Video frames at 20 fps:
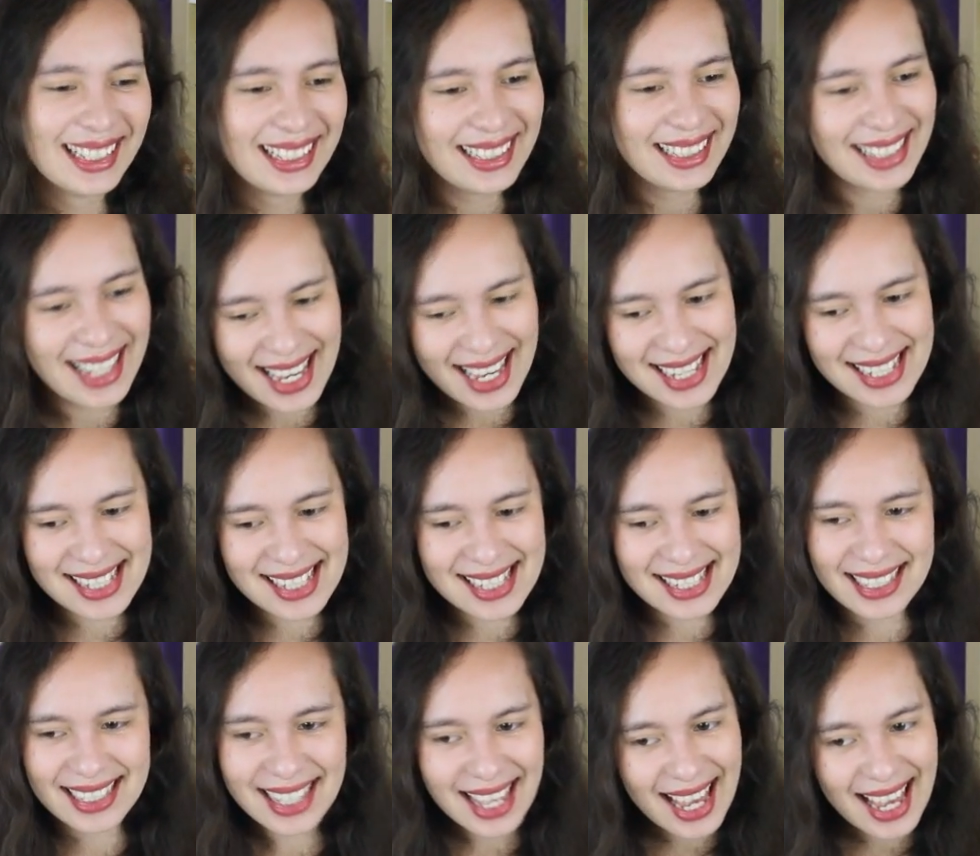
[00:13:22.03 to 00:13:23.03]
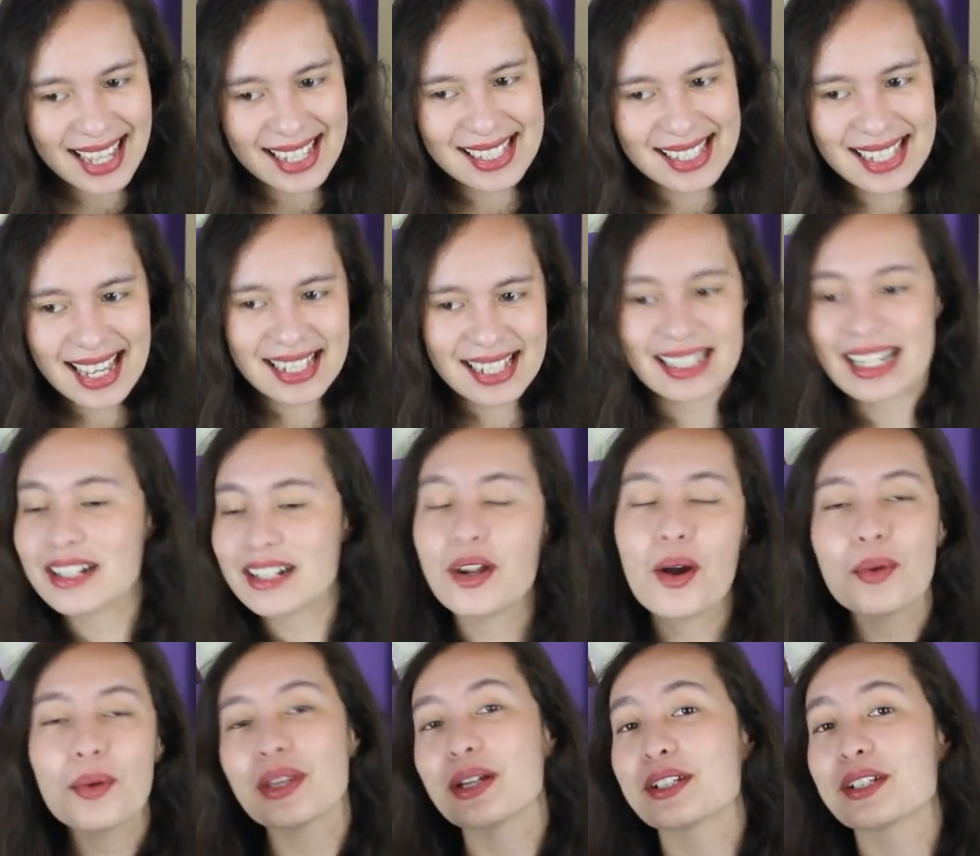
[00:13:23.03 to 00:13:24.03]
Yes, and I
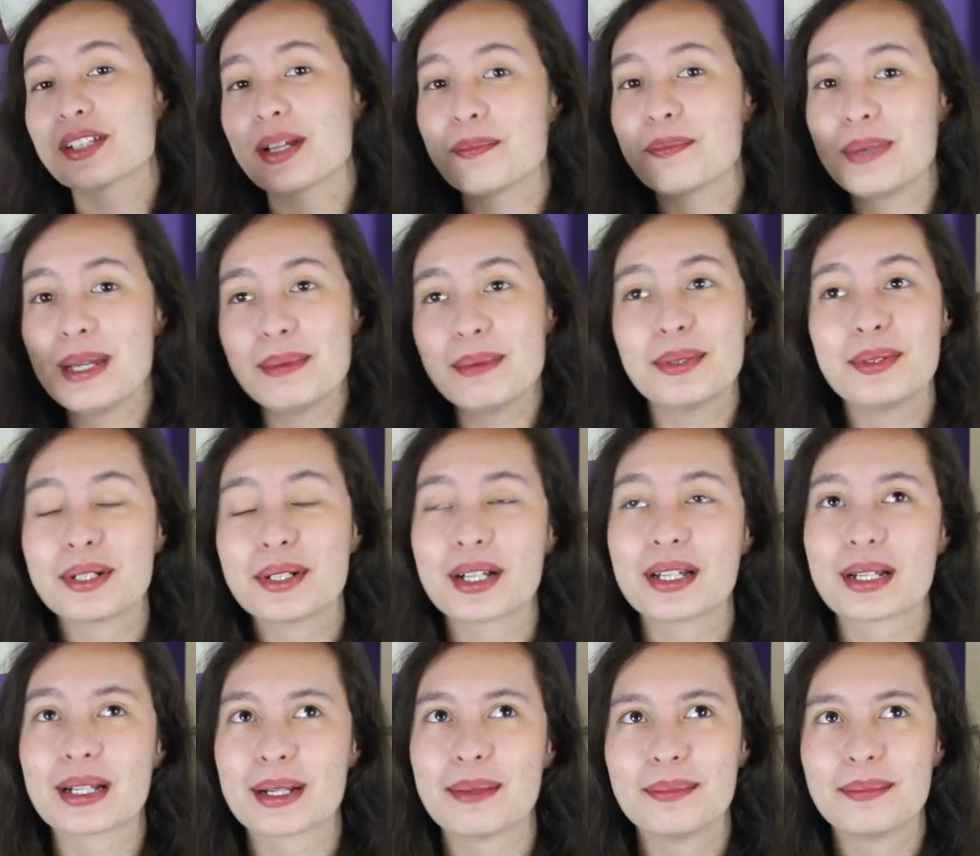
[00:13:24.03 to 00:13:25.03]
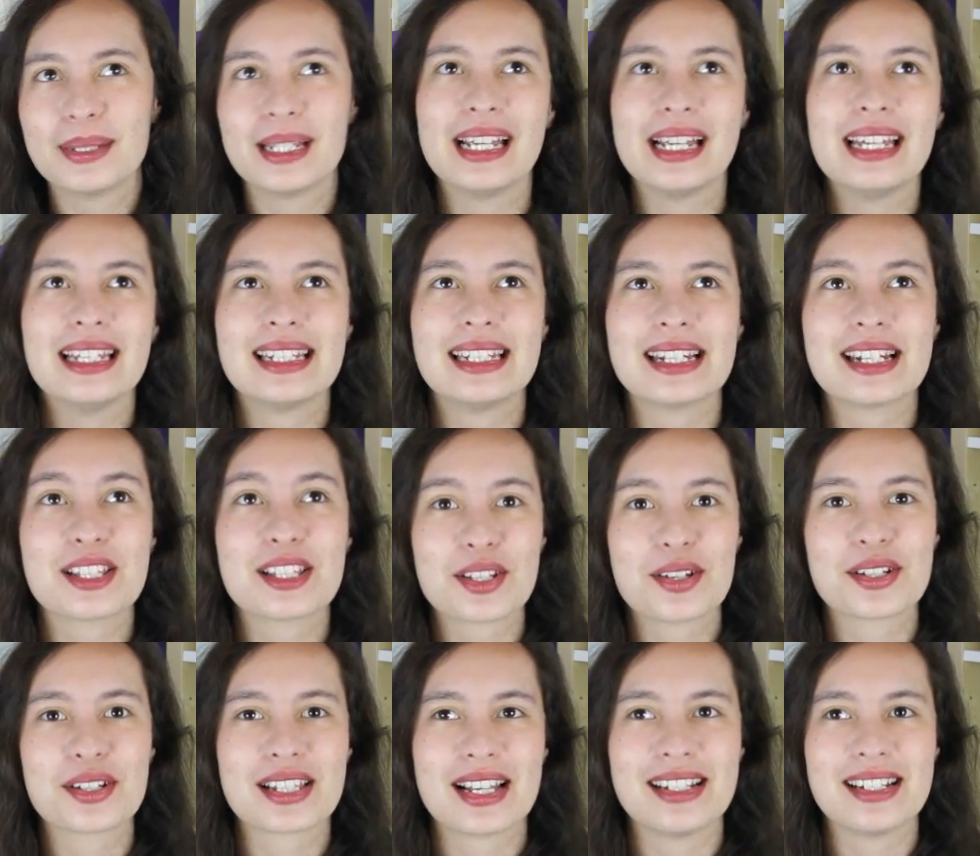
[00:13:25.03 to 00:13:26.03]
know there's some people who are gonna complain that it
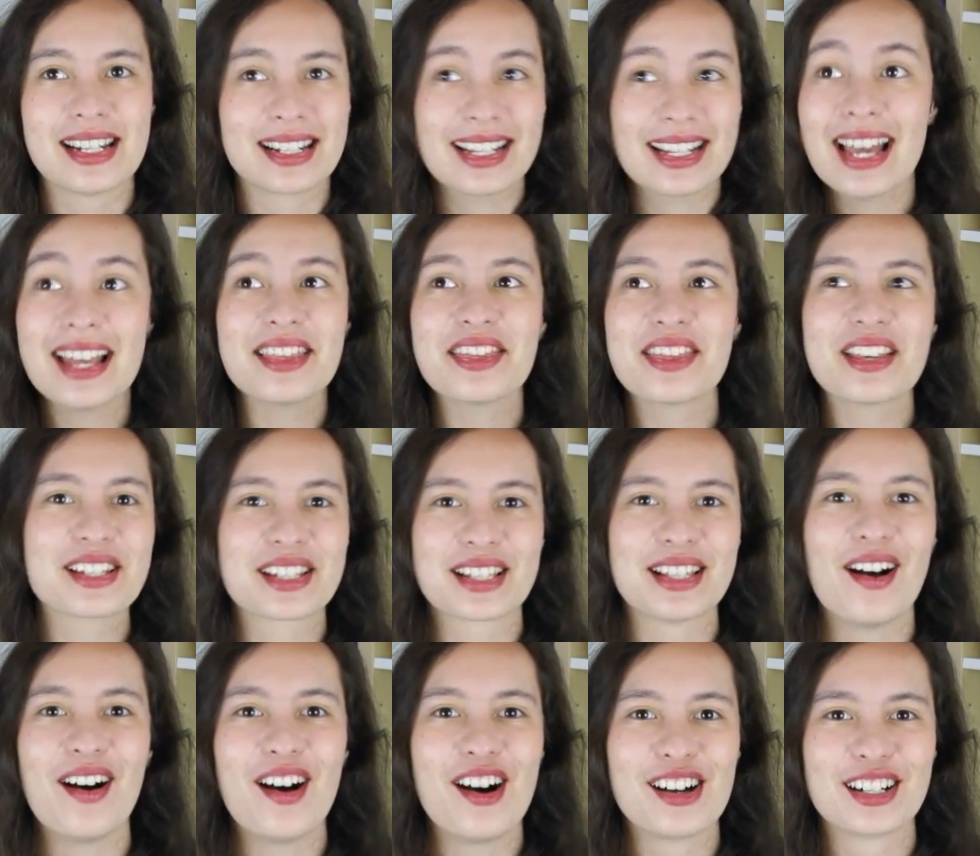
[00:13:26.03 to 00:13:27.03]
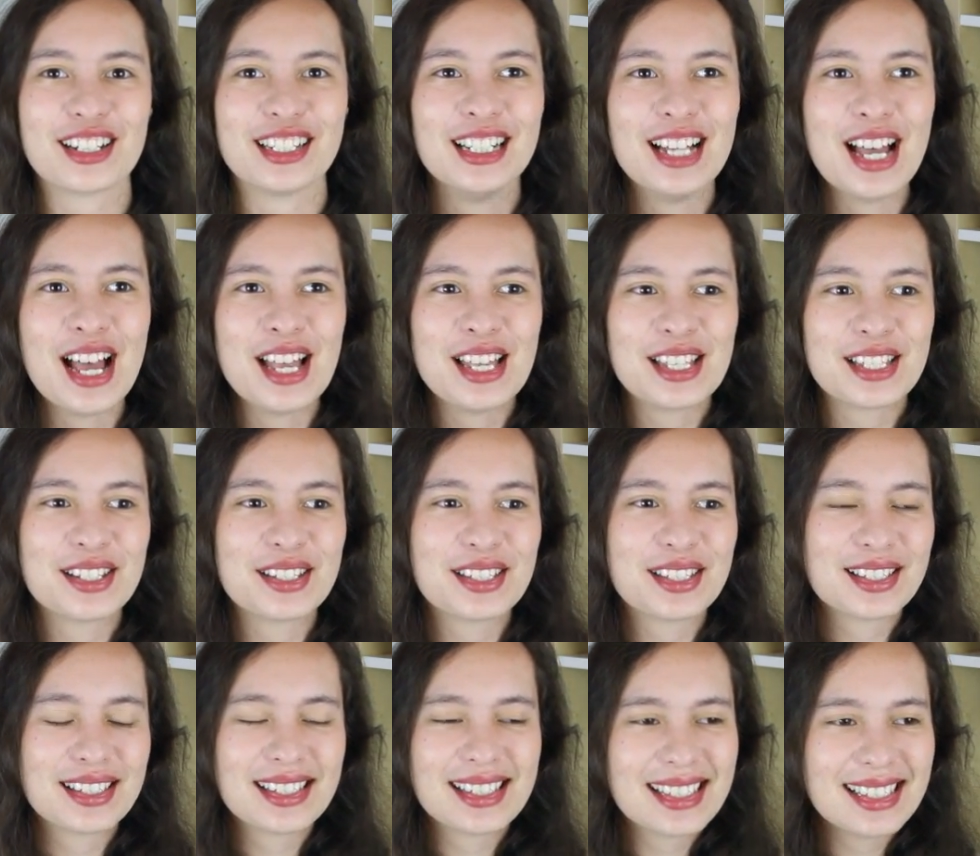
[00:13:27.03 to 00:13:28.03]
took Sanji again this long to,
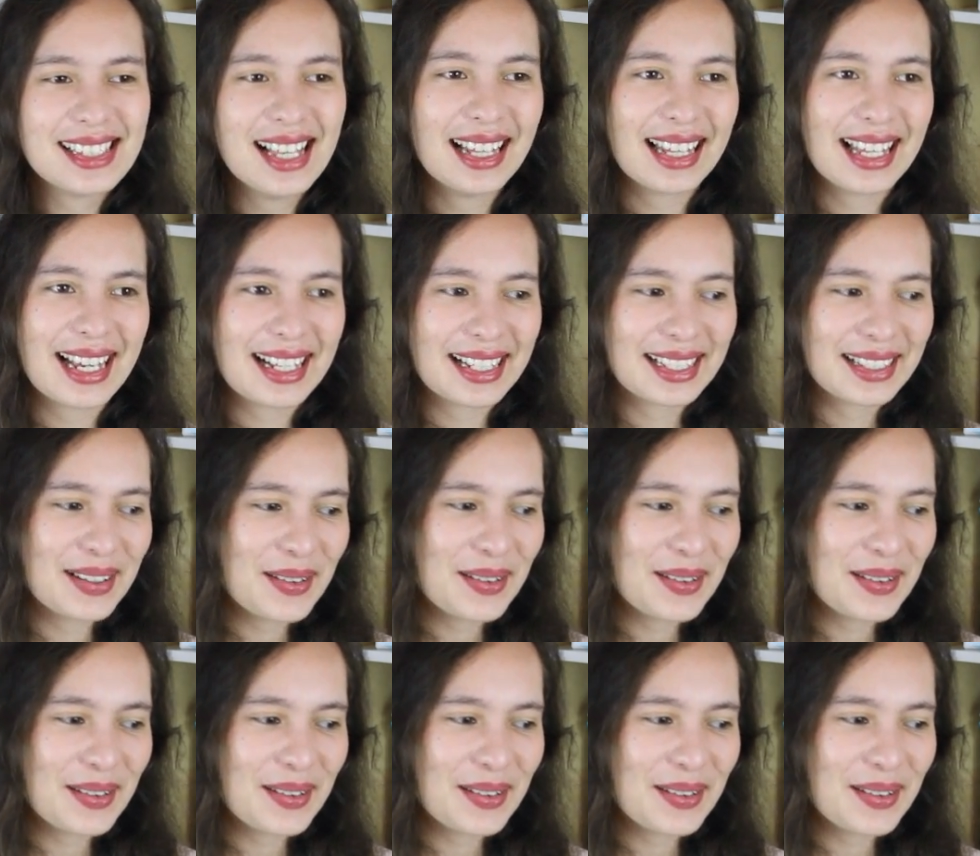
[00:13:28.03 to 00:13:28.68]
like,